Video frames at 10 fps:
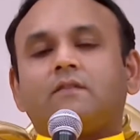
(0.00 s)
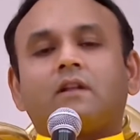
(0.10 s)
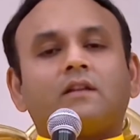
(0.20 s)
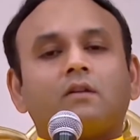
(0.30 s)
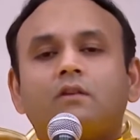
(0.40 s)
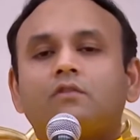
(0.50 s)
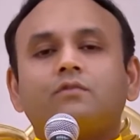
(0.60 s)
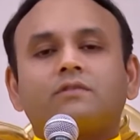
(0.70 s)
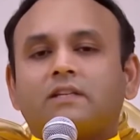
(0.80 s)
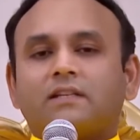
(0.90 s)
They are
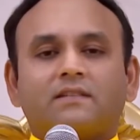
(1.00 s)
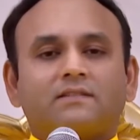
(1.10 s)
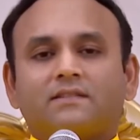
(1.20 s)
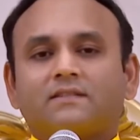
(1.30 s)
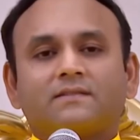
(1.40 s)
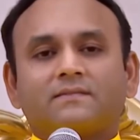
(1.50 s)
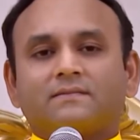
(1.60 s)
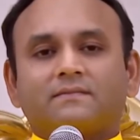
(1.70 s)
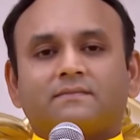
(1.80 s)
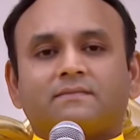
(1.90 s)
not true sannyasis.
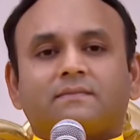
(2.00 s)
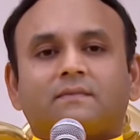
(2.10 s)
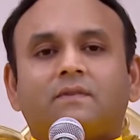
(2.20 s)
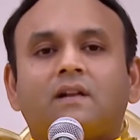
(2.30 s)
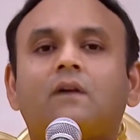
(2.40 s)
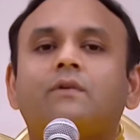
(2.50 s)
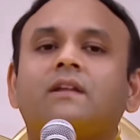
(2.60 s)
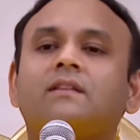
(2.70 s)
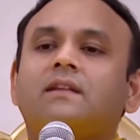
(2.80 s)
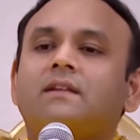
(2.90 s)
For
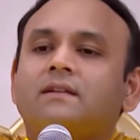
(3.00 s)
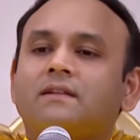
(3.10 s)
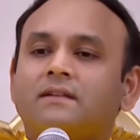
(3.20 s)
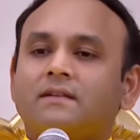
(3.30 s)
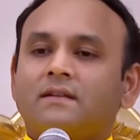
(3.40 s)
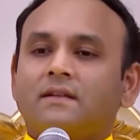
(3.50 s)
how can they